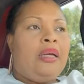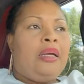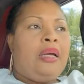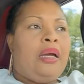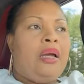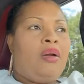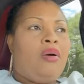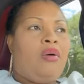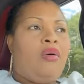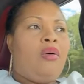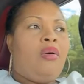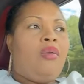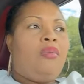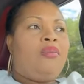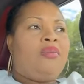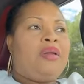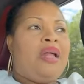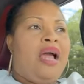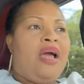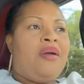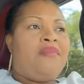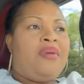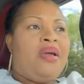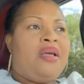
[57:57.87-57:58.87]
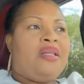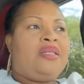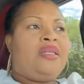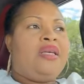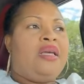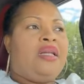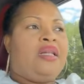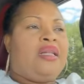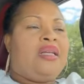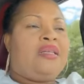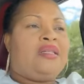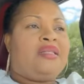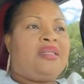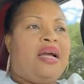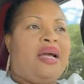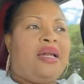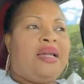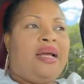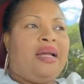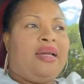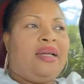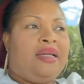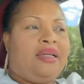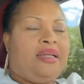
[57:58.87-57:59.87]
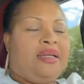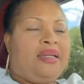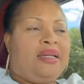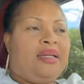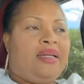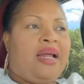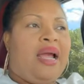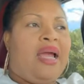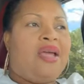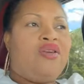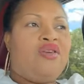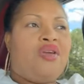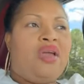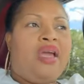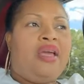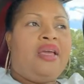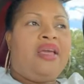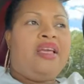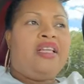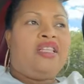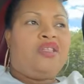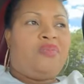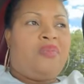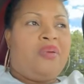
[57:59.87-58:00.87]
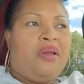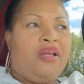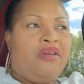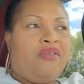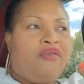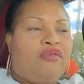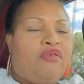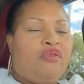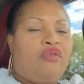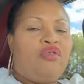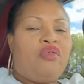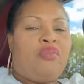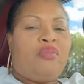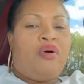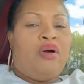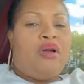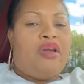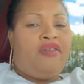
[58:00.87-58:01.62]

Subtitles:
You know, diabetic, this, that, you can eat plain food.